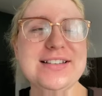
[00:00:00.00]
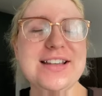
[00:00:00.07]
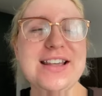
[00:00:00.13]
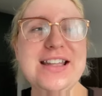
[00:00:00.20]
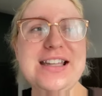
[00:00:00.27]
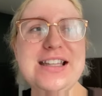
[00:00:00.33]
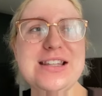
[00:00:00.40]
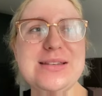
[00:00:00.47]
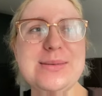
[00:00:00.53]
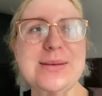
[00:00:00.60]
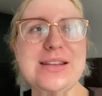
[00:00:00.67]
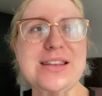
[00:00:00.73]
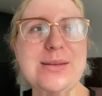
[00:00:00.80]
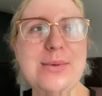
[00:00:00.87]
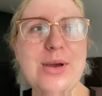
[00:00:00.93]
and he's
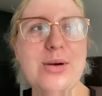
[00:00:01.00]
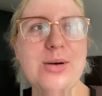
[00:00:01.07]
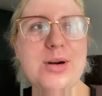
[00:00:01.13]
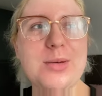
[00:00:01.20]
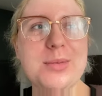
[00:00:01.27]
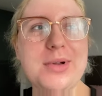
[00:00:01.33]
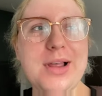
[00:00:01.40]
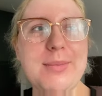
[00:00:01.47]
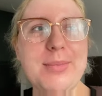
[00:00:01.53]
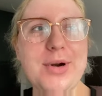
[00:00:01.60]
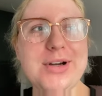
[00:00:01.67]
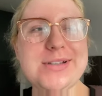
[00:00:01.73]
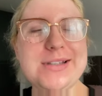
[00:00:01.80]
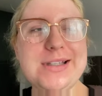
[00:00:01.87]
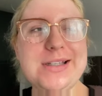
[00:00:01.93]
supposed to be a horrible
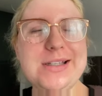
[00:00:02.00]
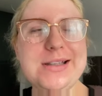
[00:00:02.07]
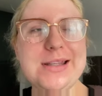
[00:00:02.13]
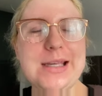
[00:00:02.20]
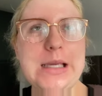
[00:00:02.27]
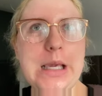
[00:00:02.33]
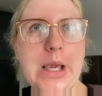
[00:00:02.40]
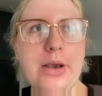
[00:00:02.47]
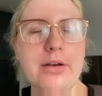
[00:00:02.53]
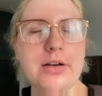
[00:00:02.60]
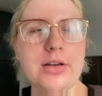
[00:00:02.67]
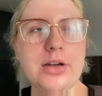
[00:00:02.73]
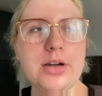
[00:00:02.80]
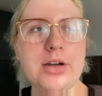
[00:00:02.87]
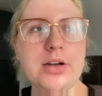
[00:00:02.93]
person and like
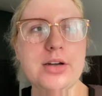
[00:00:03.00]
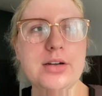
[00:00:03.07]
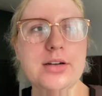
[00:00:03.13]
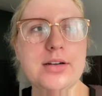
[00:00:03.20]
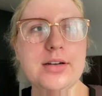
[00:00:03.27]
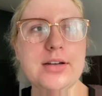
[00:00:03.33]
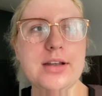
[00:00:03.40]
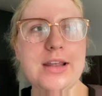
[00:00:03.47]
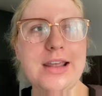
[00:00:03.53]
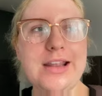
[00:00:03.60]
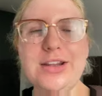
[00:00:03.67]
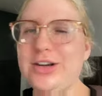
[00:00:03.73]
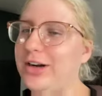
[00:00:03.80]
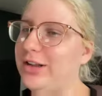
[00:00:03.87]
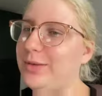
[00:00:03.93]
character,
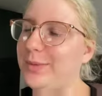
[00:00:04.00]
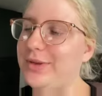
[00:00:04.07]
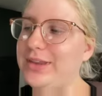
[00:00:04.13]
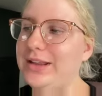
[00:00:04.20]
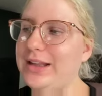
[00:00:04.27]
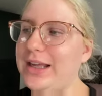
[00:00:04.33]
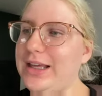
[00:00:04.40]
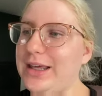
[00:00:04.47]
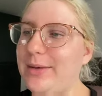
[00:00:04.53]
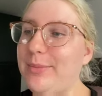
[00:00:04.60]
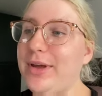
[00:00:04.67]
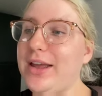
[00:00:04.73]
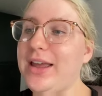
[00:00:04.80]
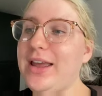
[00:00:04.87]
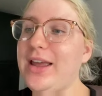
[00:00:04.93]
and you're not supposed to like him.
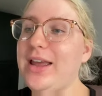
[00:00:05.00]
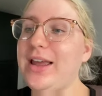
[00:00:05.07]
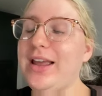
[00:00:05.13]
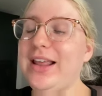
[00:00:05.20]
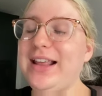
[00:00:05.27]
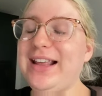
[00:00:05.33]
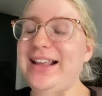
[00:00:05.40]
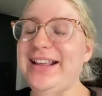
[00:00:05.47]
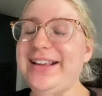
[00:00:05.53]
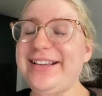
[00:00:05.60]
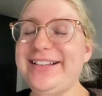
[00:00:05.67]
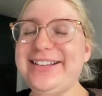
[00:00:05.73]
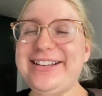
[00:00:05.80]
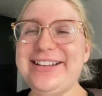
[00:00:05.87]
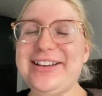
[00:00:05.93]

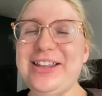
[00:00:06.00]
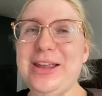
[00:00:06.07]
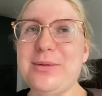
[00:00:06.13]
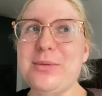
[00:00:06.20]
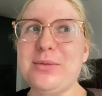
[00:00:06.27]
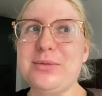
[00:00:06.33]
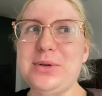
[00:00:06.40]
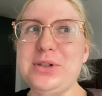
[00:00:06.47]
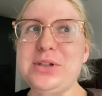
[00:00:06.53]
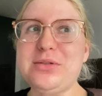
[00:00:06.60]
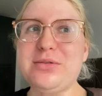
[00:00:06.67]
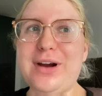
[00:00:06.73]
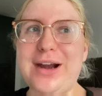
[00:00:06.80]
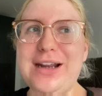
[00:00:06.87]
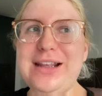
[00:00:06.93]
And so like when you're
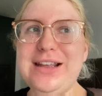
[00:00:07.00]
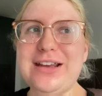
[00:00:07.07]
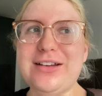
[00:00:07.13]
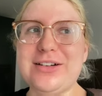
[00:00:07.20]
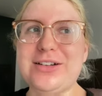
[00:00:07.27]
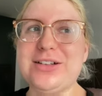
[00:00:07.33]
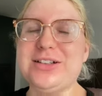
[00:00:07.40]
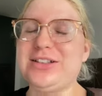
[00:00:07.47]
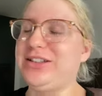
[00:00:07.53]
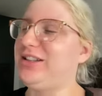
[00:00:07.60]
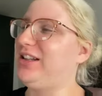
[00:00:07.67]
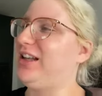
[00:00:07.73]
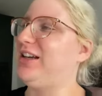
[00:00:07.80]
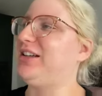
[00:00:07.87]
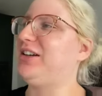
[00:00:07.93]
writing characters
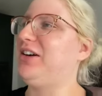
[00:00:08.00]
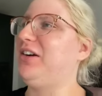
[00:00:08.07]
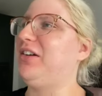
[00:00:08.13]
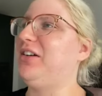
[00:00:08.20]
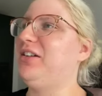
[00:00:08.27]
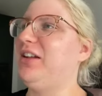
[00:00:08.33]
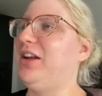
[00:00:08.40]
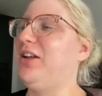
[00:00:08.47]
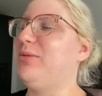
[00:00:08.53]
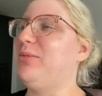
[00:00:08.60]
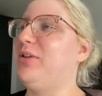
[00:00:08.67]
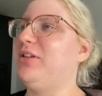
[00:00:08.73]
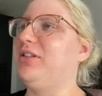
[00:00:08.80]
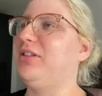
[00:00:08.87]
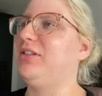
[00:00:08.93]
that are
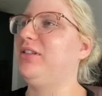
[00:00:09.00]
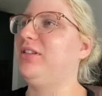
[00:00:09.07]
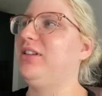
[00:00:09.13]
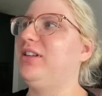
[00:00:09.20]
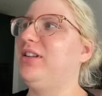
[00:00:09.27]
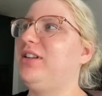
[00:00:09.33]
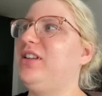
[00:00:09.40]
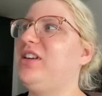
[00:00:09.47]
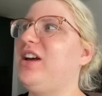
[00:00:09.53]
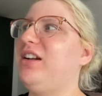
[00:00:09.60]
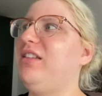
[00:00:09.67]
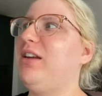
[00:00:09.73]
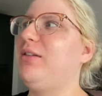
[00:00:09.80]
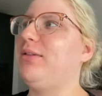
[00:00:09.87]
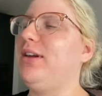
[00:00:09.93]
unlikable, you kind of
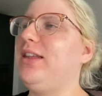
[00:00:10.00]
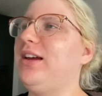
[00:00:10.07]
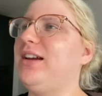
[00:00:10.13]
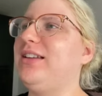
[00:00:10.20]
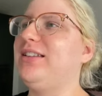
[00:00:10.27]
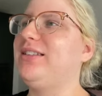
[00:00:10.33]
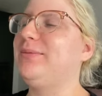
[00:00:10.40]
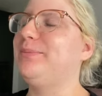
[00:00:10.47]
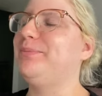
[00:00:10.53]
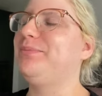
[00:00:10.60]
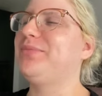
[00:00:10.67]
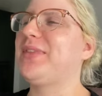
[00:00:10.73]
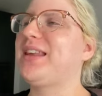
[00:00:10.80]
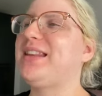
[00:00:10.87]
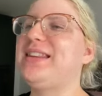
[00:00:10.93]
like realize it
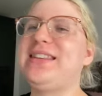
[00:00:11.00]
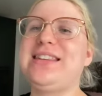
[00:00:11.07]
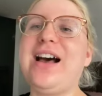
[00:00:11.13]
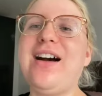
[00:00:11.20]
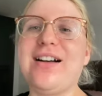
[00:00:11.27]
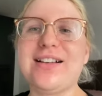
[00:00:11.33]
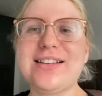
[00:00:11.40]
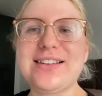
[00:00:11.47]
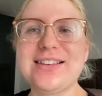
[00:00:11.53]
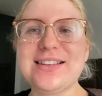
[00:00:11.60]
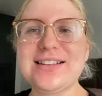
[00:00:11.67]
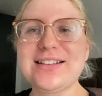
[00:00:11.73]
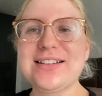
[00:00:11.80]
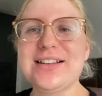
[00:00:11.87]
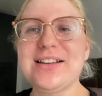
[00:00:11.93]
sucks,
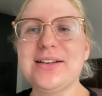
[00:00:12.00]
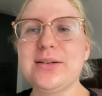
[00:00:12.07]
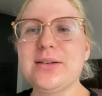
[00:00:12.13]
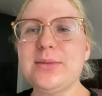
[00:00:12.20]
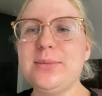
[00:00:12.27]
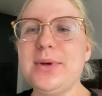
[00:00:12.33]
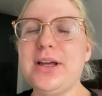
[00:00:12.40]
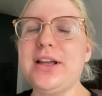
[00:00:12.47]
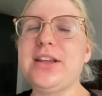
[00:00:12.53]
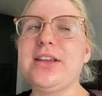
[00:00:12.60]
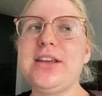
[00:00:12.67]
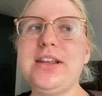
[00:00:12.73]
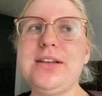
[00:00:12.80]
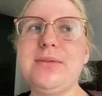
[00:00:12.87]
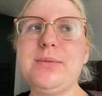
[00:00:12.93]
but
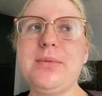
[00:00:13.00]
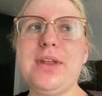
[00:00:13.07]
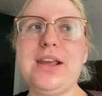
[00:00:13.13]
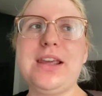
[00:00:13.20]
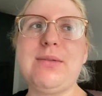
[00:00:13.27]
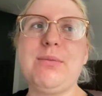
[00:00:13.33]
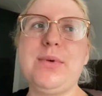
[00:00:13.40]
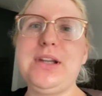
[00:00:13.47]
he, like, we